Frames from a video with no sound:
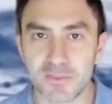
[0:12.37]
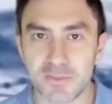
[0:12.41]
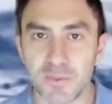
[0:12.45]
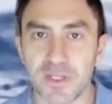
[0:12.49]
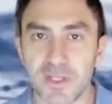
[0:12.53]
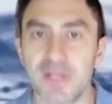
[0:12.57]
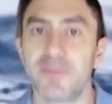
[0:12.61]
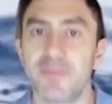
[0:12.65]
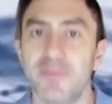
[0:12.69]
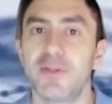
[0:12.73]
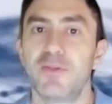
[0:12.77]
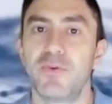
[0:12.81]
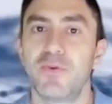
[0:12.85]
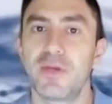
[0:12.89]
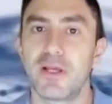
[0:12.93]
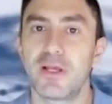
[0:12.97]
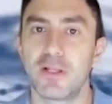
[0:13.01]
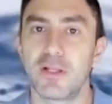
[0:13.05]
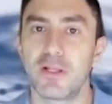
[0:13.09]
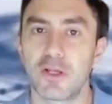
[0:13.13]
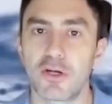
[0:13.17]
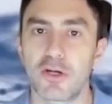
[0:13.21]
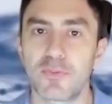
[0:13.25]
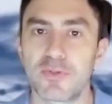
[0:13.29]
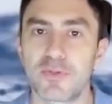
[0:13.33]
we're going to be doing a
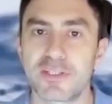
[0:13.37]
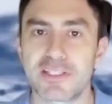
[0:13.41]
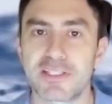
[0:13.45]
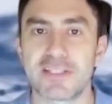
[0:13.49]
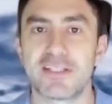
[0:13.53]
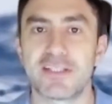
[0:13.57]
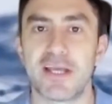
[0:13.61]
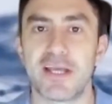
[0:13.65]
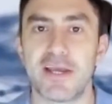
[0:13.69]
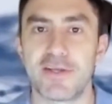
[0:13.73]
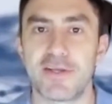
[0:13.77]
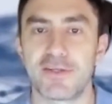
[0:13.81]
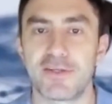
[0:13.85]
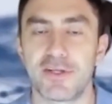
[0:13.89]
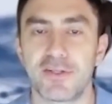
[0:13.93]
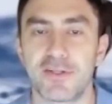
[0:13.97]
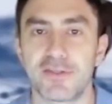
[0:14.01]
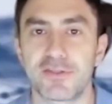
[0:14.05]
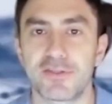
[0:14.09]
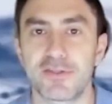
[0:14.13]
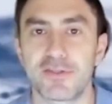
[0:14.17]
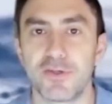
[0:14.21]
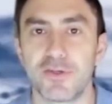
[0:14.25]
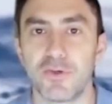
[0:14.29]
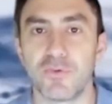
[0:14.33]
lot of
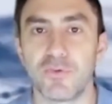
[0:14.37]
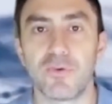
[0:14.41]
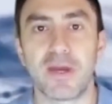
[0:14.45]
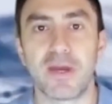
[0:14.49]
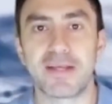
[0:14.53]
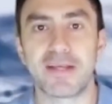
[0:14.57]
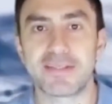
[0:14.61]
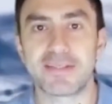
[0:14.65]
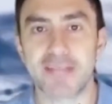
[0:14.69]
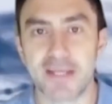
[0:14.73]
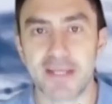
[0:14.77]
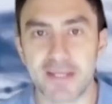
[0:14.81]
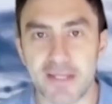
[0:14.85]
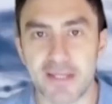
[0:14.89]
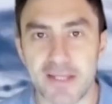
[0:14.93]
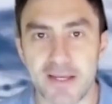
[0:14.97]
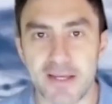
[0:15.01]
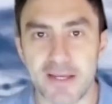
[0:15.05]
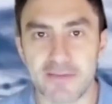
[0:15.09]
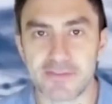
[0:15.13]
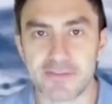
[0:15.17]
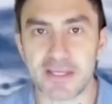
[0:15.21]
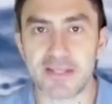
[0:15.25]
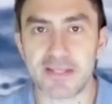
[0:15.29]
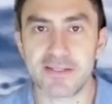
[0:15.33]
presentations to
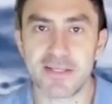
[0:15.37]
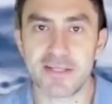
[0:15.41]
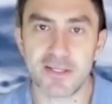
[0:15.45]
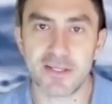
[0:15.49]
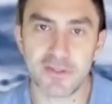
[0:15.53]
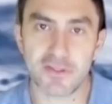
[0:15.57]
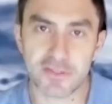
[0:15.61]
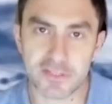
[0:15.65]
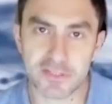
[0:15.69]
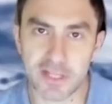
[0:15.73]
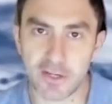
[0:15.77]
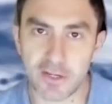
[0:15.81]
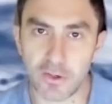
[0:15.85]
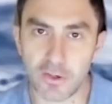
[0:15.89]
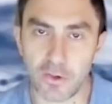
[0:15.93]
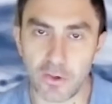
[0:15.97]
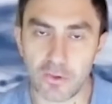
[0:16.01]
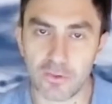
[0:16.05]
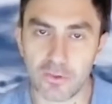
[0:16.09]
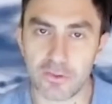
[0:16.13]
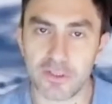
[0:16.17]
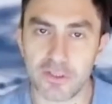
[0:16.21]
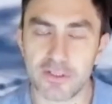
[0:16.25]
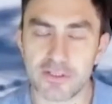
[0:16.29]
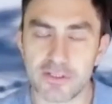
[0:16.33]
executives and senior
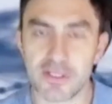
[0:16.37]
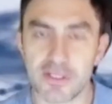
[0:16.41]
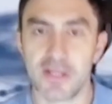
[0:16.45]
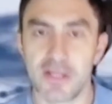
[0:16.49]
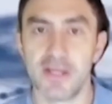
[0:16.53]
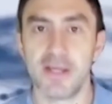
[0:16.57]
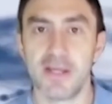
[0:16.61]
stakeholders,